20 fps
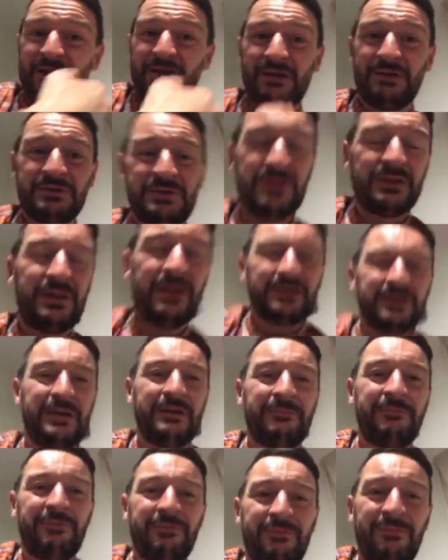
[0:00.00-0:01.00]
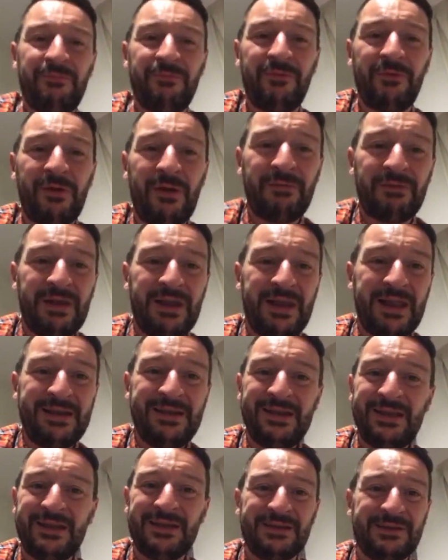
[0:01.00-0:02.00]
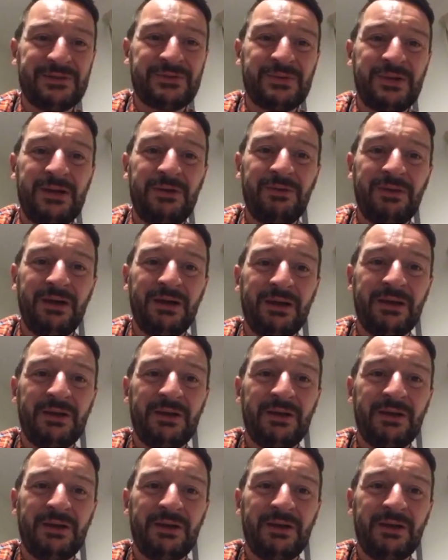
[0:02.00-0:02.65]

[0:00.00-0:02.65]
I'd forever lending as well, like,